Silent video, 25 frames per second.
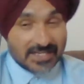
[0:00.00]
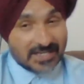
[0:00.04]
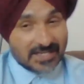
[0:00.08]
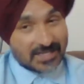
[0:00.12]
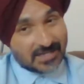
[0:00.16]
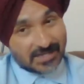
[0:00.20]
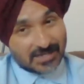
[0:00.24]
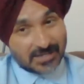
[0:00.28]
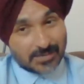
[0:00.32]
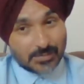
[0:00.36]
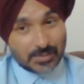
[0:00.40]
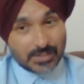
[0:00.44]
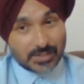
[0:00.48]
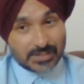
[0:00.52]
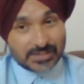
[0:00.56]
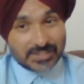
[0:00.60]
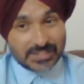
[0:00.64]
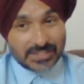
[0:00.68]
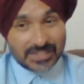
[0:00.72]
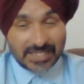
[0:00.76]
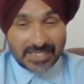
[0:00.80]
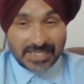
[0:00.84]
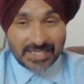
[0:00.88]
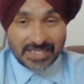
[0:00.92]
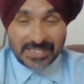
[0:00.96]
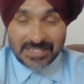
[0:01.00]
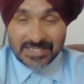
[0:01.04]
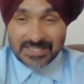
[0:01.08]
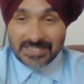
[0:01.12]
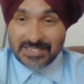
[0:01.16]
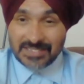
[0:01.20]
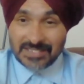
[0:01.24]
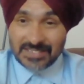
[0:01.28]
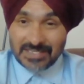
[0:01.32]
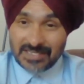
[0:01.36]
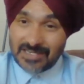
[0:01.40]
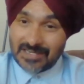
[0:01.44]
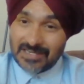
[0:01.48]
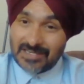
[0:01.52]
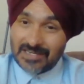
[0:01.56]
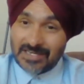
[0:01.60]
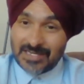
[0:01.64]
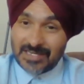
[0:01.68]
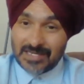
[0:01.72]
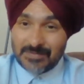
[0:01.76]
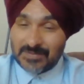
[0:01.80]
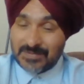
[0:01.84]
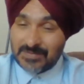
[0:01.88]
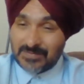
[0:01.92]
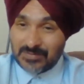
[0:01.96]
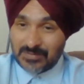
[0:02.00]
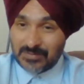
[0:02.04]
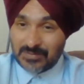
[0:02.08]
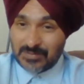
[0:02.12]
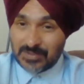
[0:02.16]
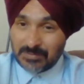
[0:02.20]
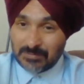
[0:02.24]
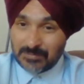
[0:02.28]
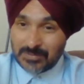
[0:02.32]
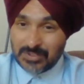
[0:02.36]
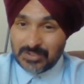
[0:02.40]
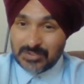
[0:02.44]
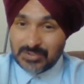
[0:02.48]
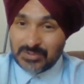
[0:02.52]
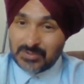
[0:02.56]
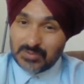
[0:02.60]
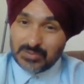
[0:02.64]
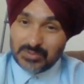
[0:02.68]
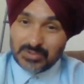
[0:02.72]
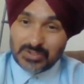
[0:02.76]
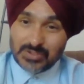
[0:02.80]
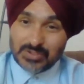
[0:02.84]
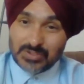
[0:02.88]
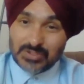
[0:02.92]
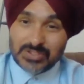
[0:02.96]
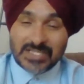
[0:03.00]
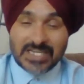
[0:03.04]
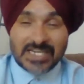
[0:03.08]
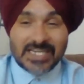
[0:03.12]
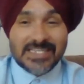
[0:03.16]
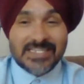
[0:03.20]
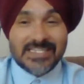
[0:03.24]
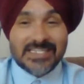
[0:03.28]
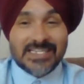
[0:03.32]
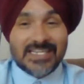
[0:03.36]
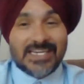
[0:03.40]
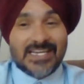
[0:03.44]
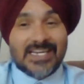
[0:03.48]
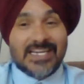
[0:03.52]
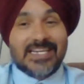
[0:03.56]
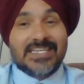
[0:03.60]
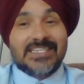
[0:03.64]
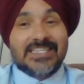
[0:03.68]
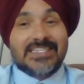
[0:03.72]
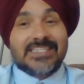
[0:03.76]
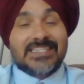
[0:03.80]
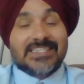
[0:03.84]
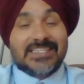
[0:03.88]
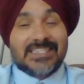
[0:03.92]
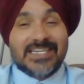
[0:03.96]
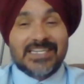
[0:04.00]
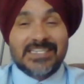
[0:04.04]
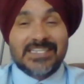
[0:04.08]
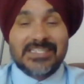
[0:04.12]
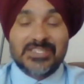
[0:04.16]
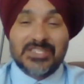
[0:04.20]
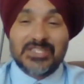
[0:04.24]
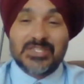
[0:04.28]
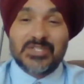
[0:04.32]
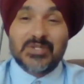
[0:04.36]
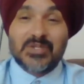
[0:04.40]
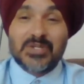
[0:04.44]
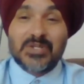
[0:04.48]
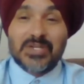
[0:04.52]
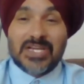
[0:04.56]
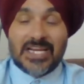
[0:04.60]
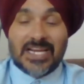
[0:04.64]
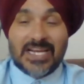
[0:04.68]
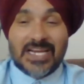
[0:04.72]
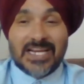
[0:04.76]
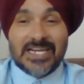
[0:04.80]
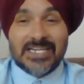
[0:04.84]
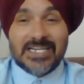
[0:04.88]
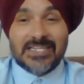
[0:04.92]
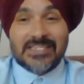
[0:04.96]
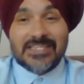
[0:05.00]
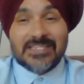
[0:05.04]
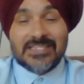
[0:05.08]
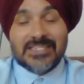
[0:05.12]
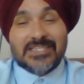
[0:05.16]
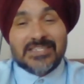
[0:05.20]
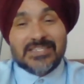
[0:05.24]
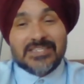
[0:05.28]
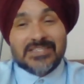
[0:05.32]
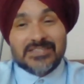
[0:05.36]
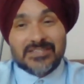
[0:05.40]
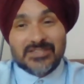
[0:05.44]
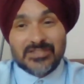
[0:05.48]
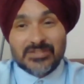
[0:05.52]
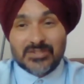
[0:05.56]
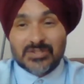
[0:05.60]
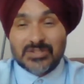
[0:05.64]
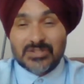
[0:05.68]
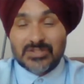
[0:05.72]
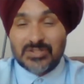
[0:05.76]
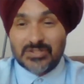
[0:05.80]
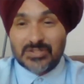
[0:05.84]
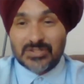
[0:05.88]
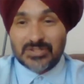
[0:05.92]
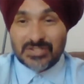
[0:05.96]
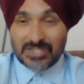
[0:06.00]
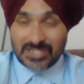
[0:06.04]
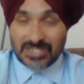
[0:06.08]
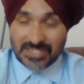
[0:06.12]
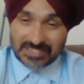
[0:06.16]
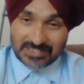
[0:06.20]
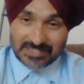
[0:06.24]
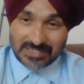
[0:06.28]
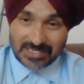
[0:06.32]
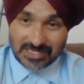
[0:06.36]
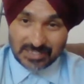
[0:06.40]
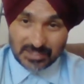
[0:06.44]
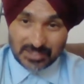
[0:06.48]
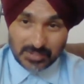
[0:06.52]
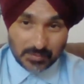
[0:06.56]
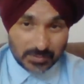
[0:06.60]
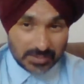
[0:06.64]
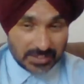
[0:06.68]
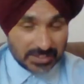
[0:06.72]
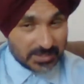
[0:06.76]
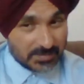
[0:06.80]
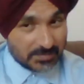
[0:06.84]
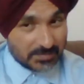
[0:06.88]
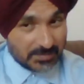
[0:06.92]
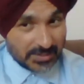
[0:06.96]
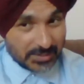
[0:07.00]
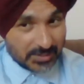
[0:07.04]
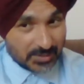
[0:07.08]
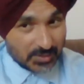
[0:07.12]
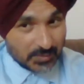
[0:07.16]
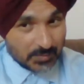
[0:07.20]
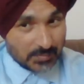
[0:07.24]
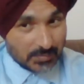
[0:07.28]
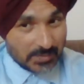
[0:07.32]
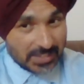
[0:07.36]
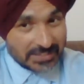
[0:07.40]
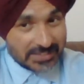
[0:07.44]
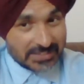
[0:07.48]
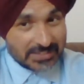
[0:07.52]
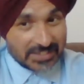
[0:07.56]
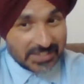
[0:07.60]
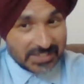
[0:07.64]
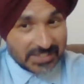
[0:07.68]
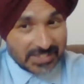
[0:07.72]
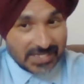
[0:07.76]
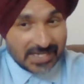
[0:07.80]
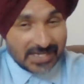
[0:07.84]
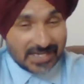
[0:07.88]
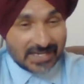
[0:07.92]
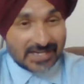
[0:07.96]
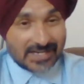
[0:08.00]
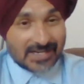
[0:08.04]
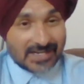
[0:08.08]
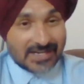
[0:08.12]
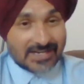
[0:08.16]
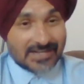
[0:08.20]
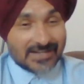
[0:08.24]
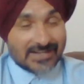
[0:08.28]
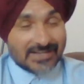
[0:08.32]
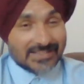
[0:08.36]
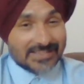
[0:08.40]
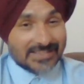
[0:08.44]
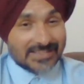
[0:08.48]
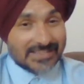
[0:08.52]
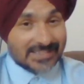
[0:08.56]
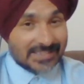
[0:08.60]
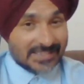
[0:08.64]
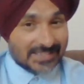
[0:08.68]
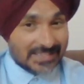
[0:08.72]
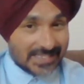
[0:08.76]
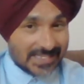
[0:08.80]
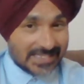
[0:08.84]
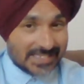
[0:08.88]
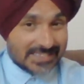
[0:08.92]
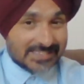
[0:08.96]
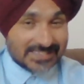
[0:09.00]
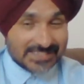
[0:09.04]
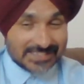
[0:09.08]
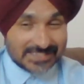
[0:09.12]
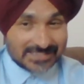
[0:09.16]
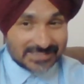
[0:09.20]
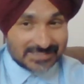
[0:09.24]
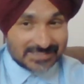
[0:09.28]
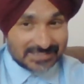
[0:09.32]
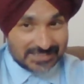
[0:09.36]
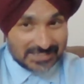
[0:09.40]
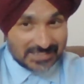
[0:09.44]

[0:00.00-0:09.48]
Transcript: Uh, once again, uh, our phone number 209 890 I don't want to speak too much. Uh, less